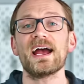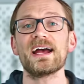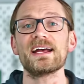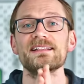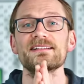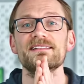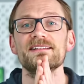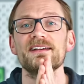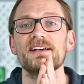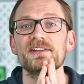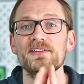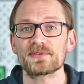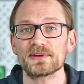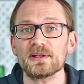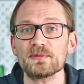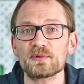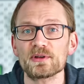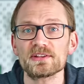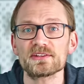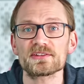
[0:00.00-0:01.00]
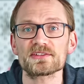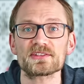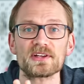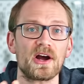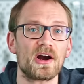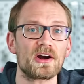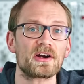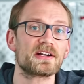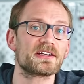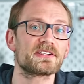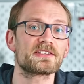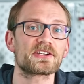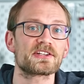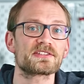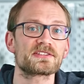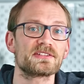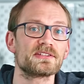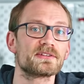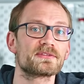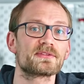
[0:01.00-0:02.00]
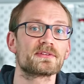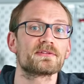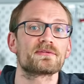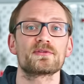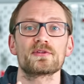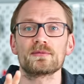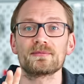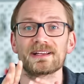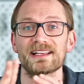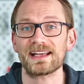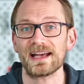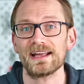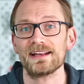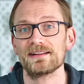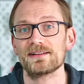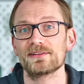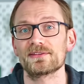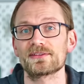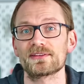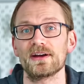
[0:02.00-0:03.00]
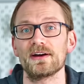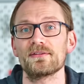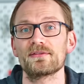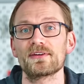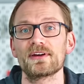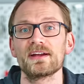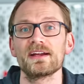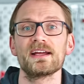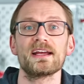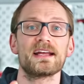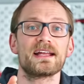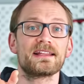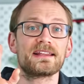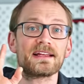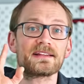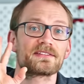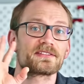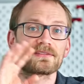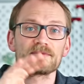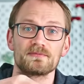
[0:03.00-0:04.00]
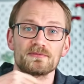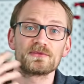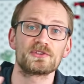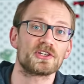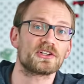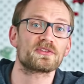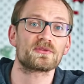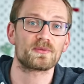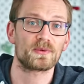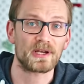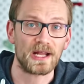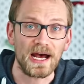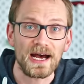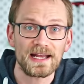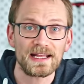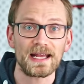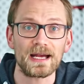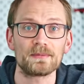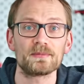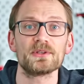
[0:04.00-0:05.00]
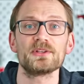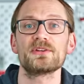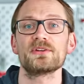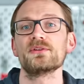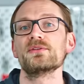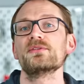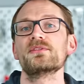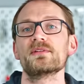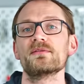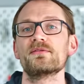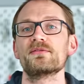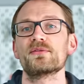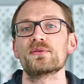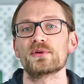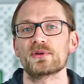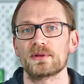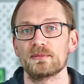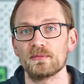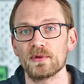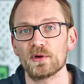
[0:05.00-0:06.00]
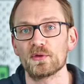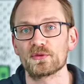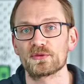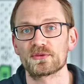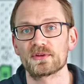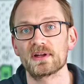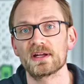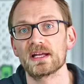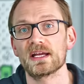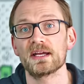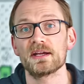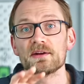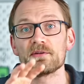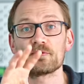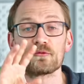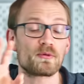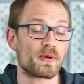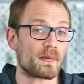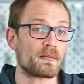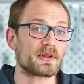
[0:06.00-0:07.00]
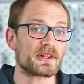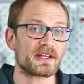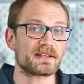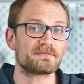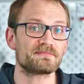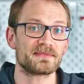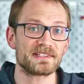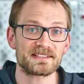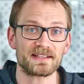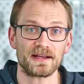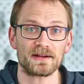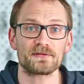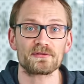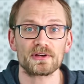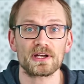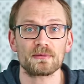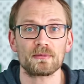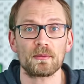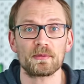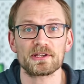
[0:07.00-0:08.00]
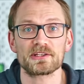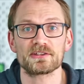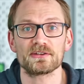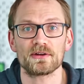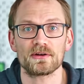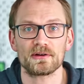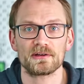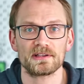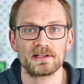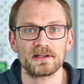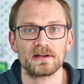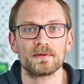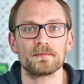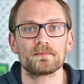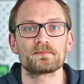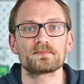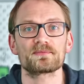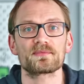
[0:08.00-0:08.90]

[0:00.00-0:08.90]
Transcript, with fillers: And 3D printers aren't just useful for mechanical stuff. That's just what I happen to use them for the most. Remember that design freedom I mentioned earlier?